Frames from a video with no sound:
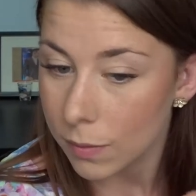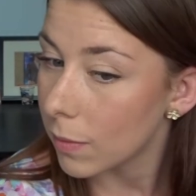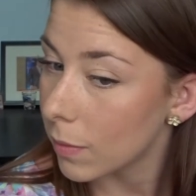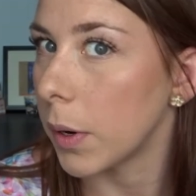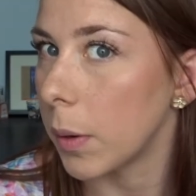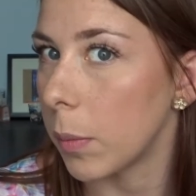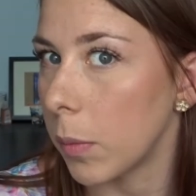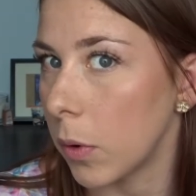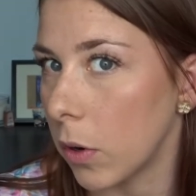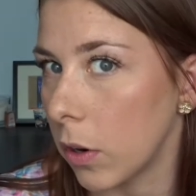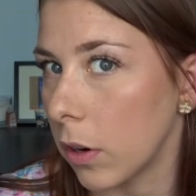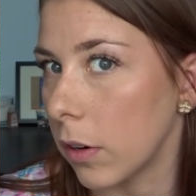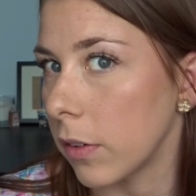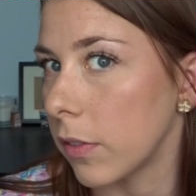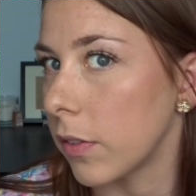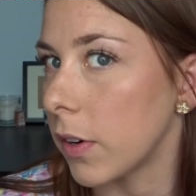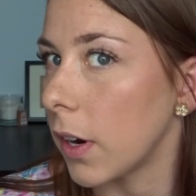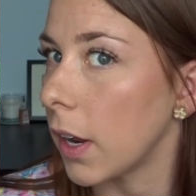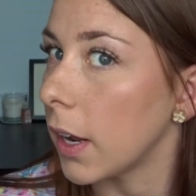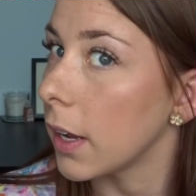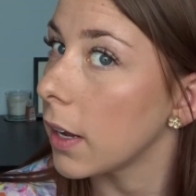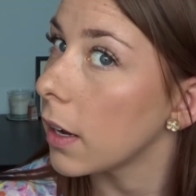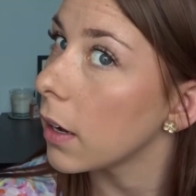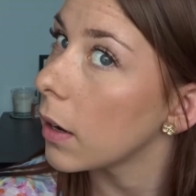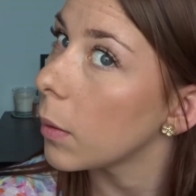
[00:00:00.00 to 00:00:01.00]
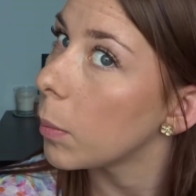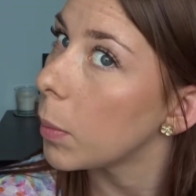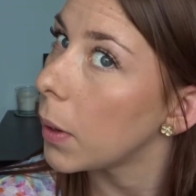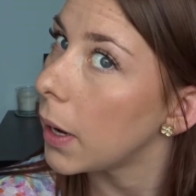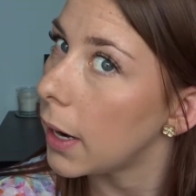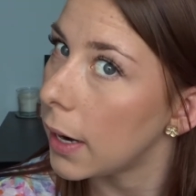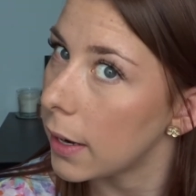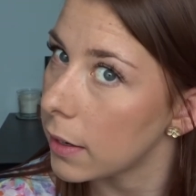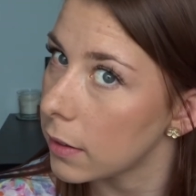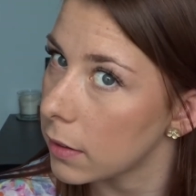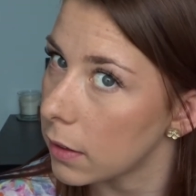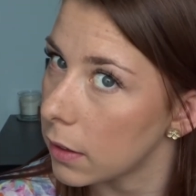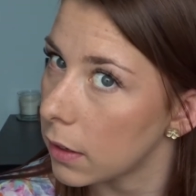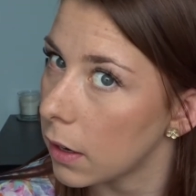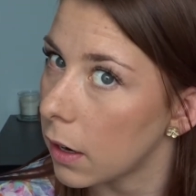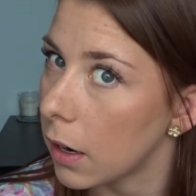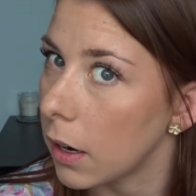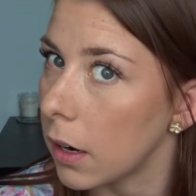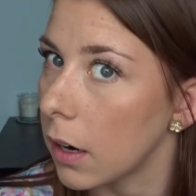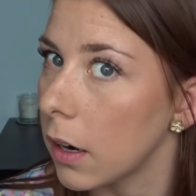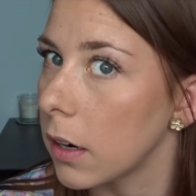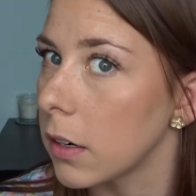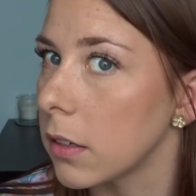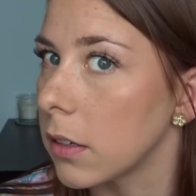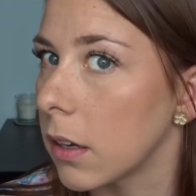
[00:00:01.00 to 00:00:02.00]
But more of like a pearlescent
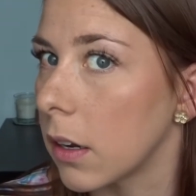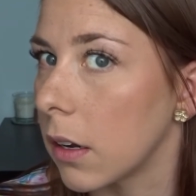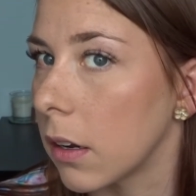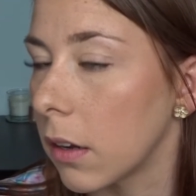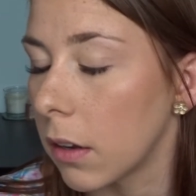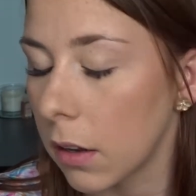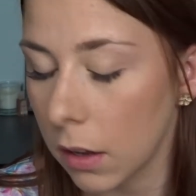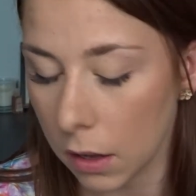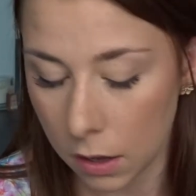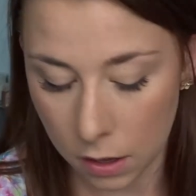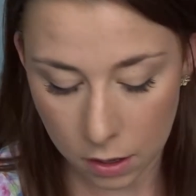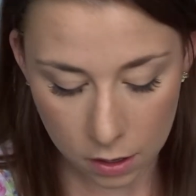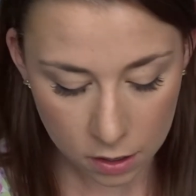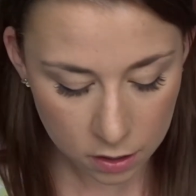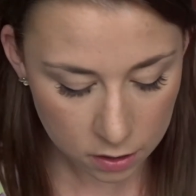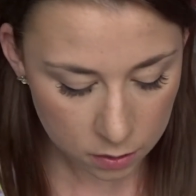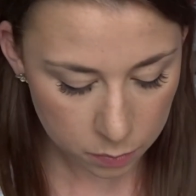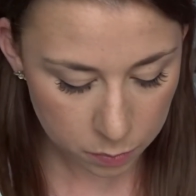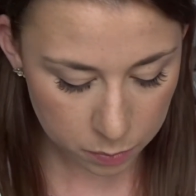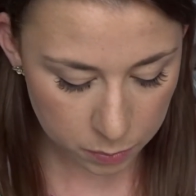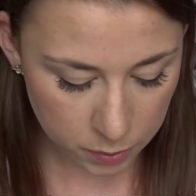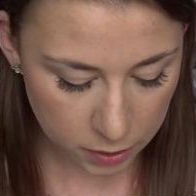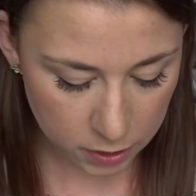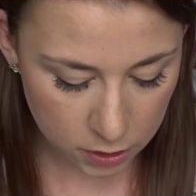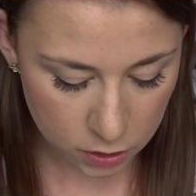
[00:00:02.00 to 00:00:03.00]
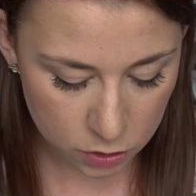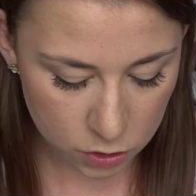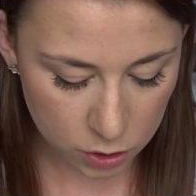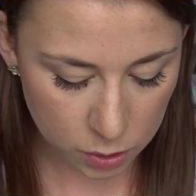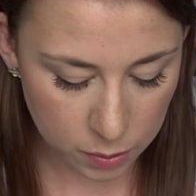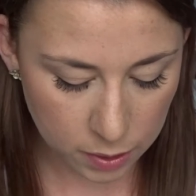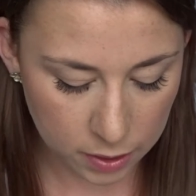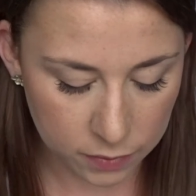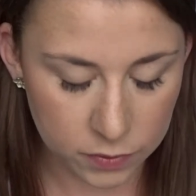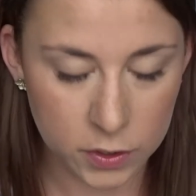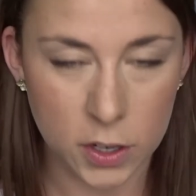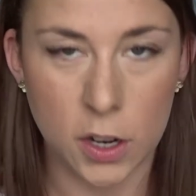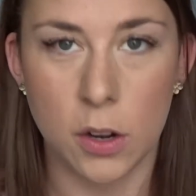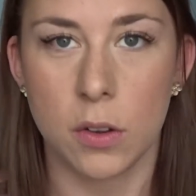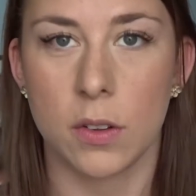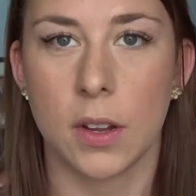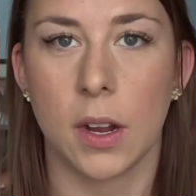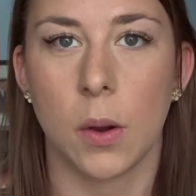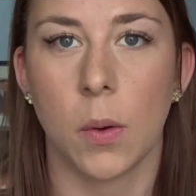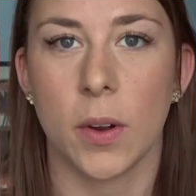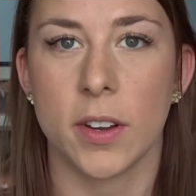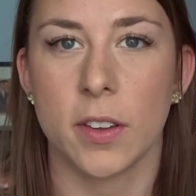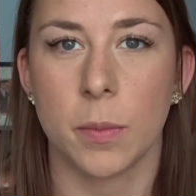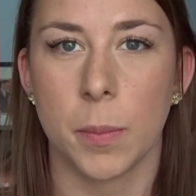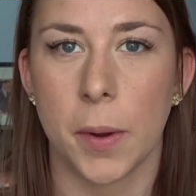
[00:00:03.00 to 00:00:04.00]
highlighter. But you do have to use it
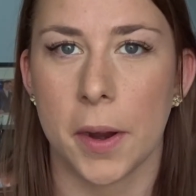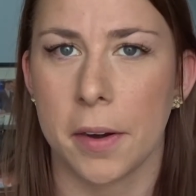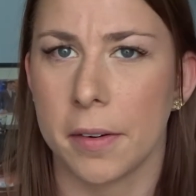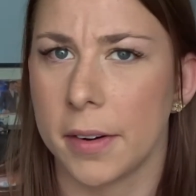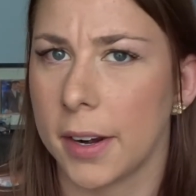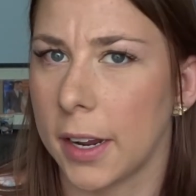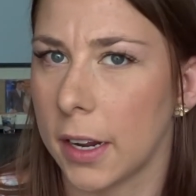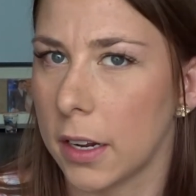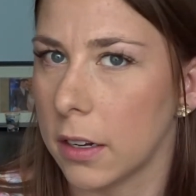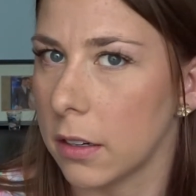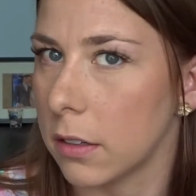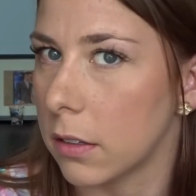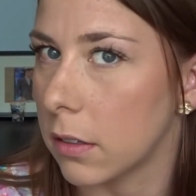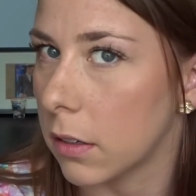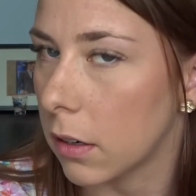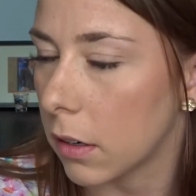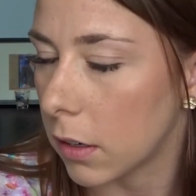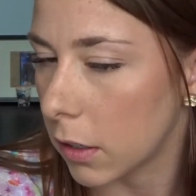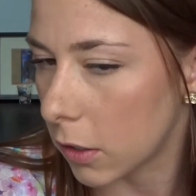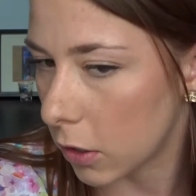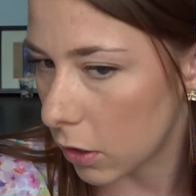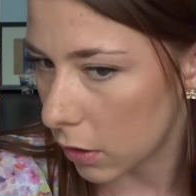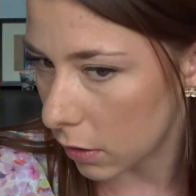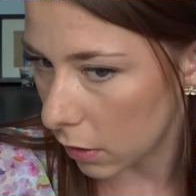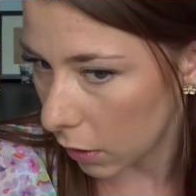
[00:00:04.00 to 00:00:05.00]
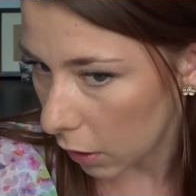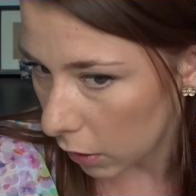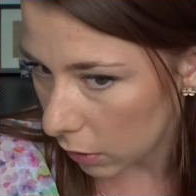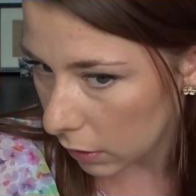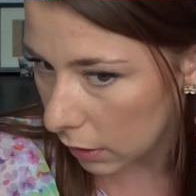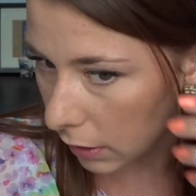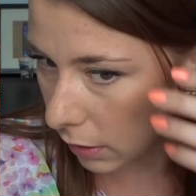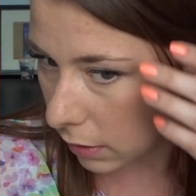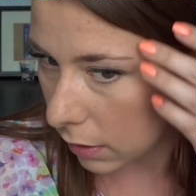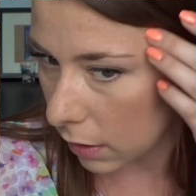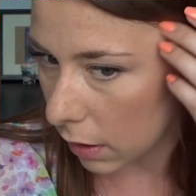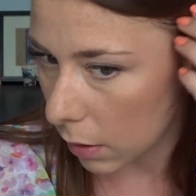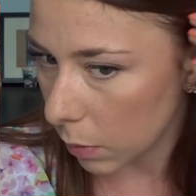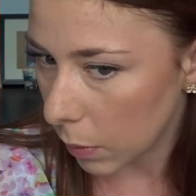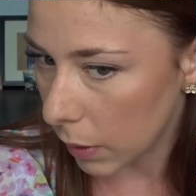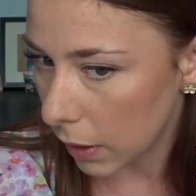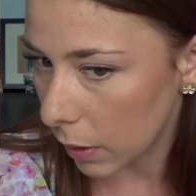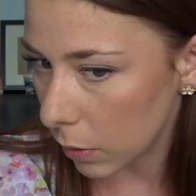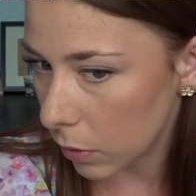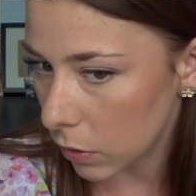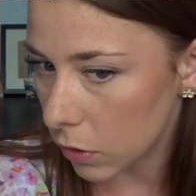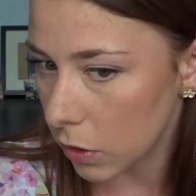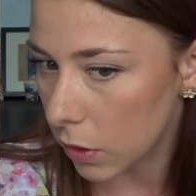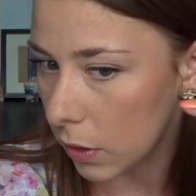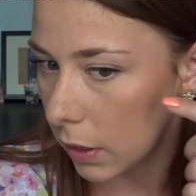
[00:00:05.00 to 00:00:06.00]
quite sparingly because I just noticed that when
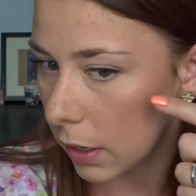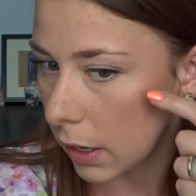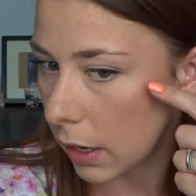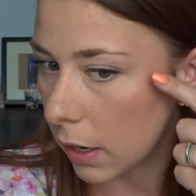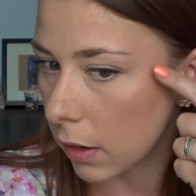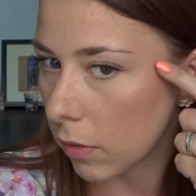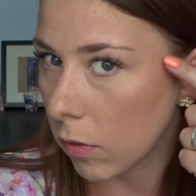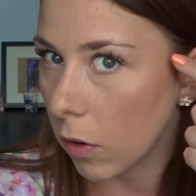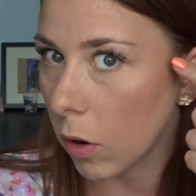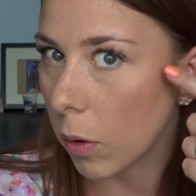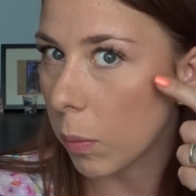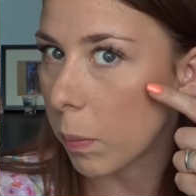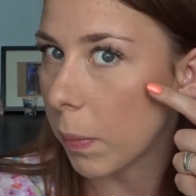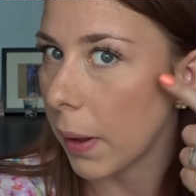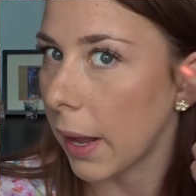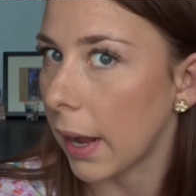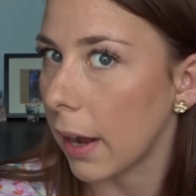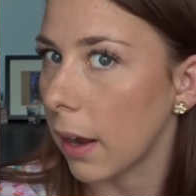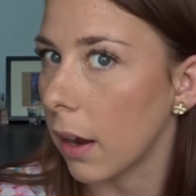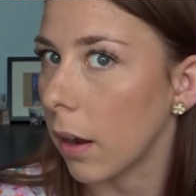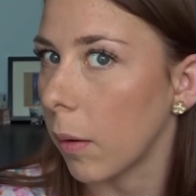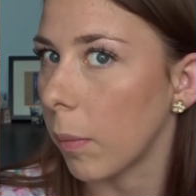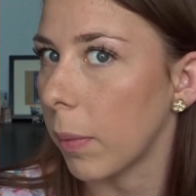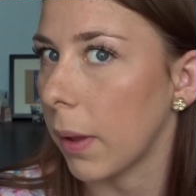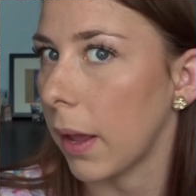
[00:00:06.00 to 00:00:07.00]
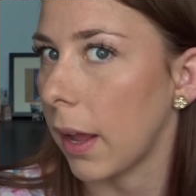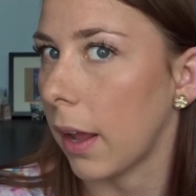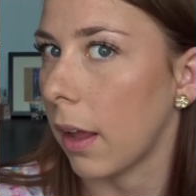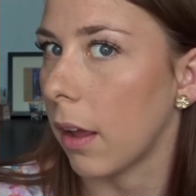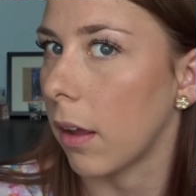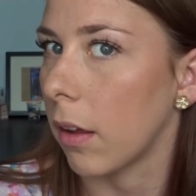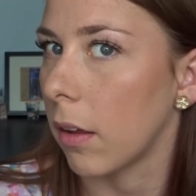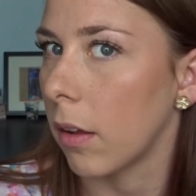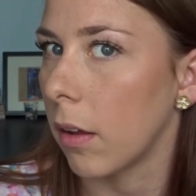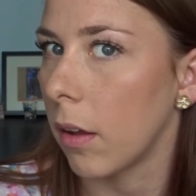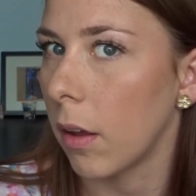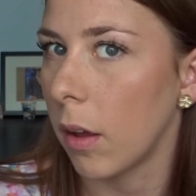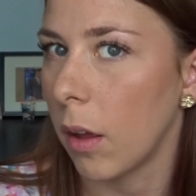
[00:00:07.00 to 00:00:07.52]
I was doing it I've got pink up here.